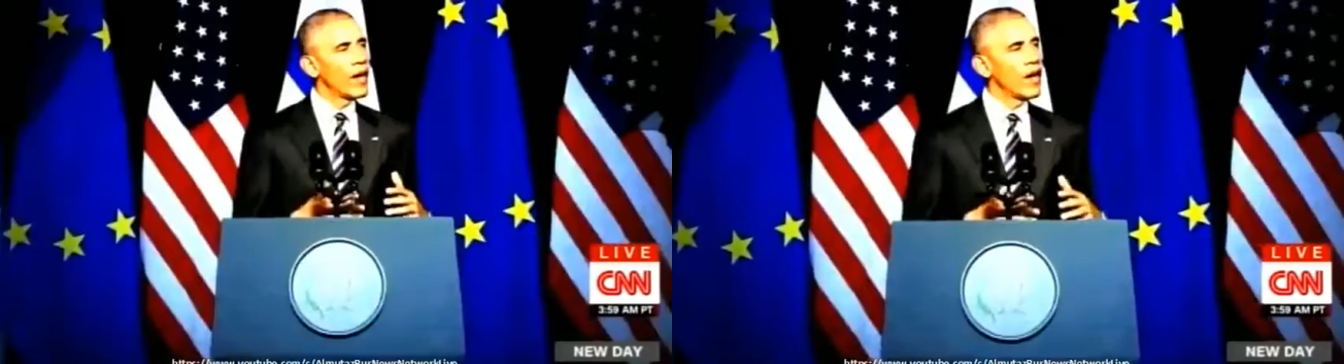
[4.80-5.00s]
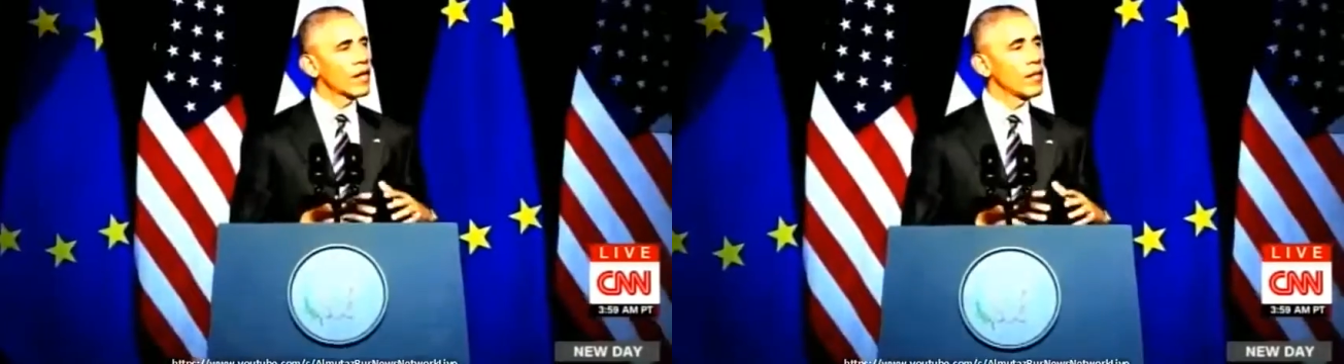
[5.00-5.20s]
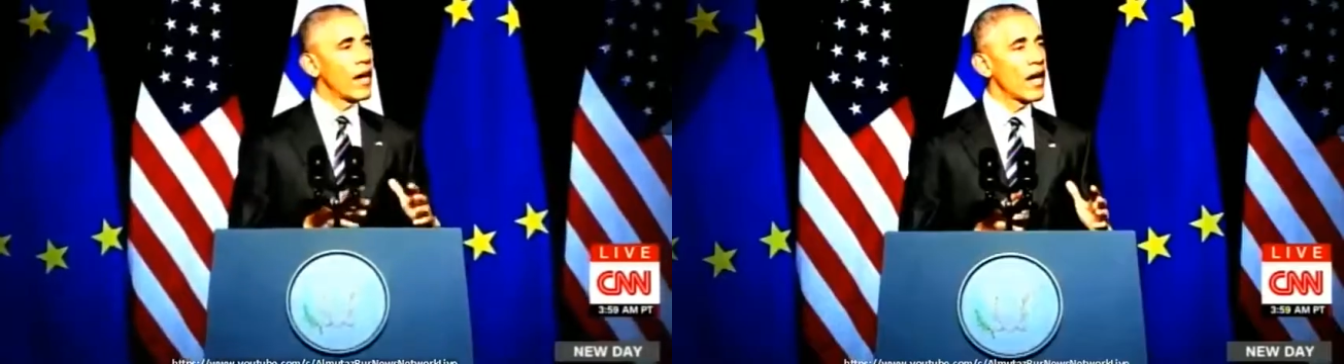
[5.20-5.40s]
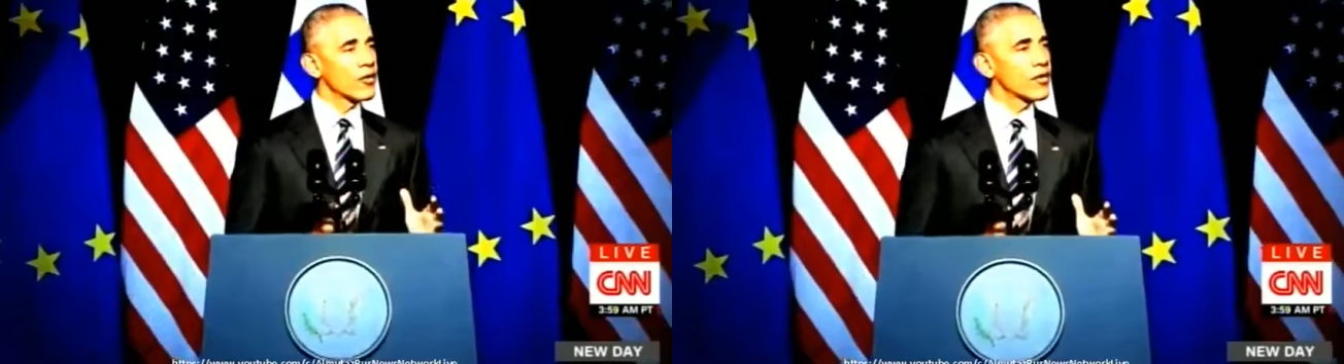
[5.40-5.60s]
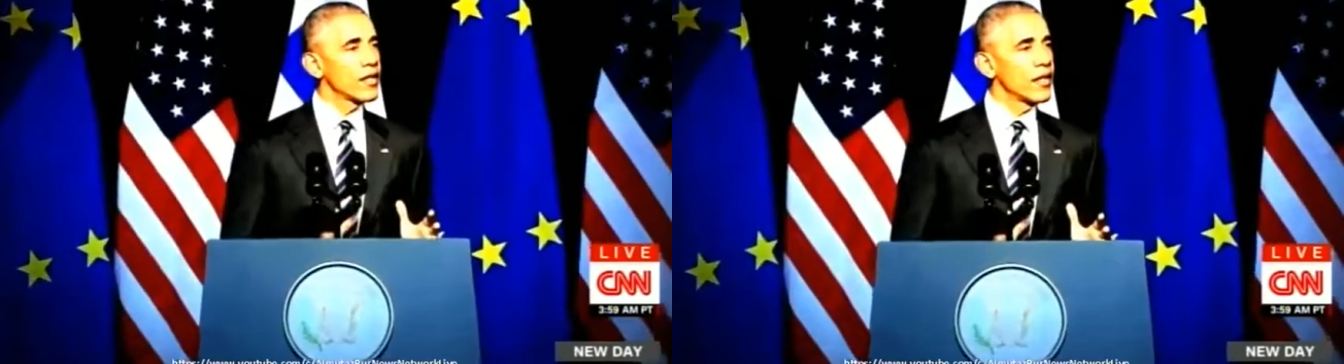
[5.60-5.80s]
American
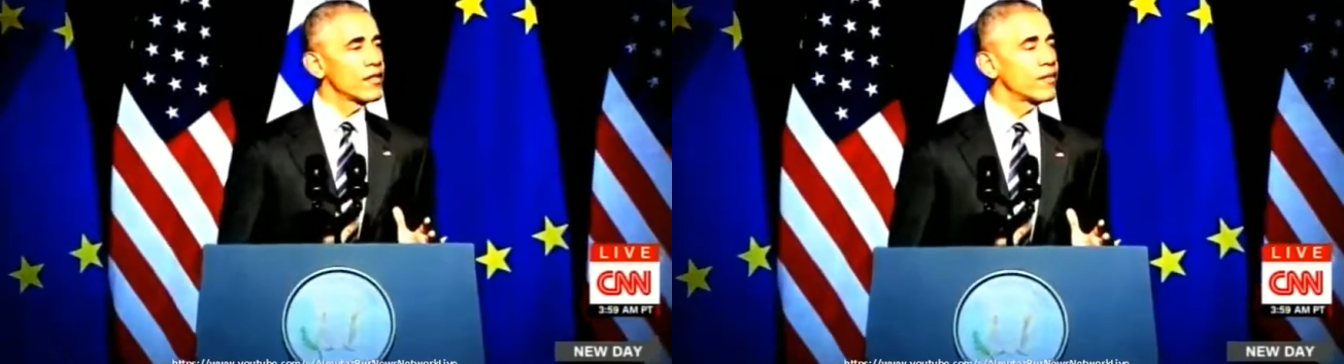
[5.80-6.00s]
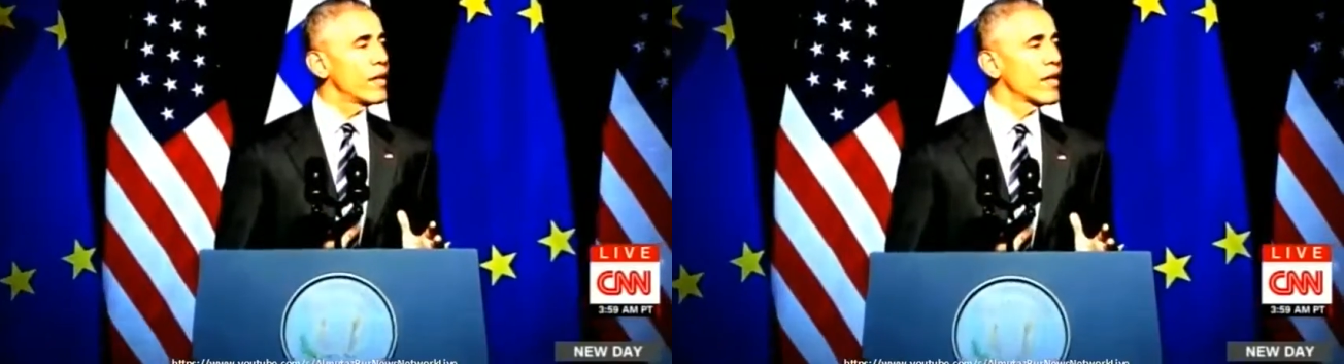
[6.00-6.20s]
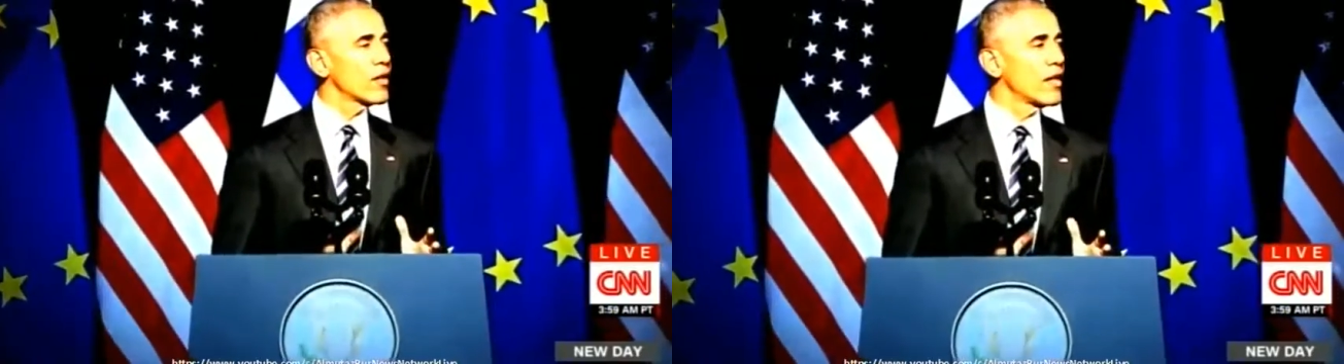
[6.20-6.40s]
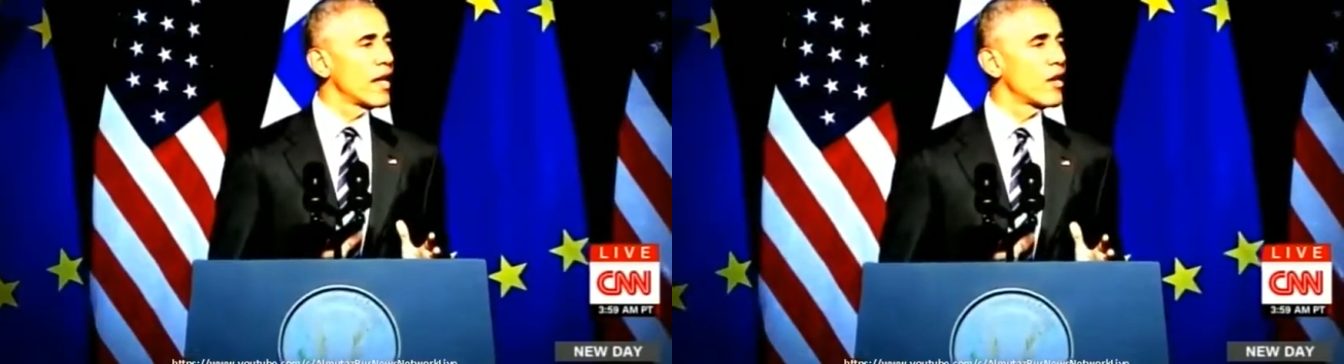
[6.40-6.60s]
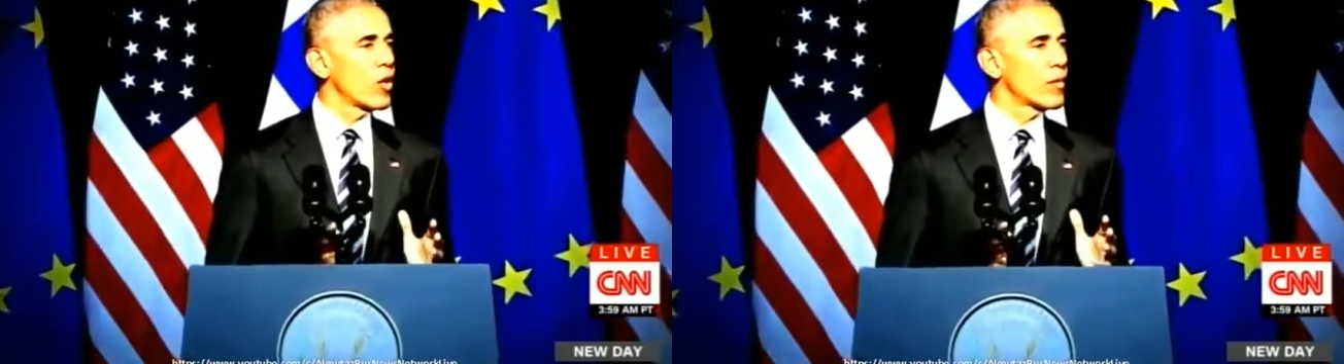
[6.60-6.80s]
democracy is bigger than
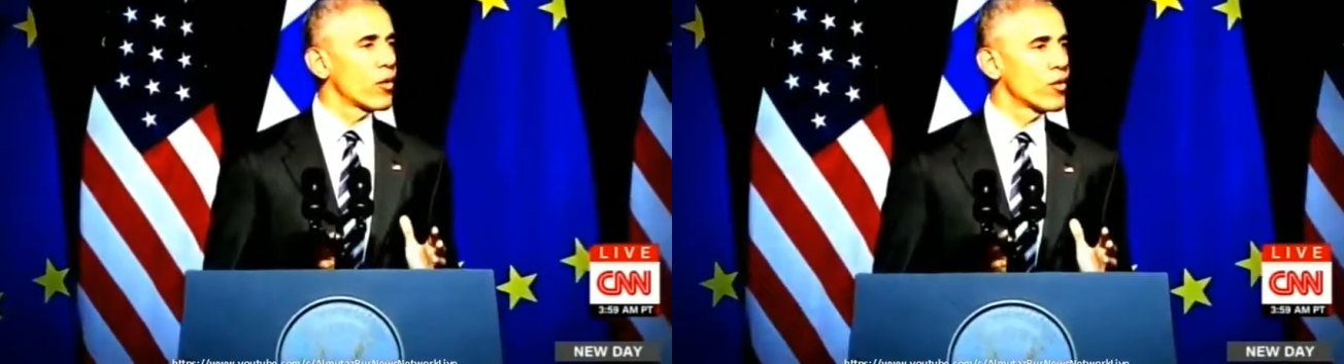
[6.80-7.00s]
any one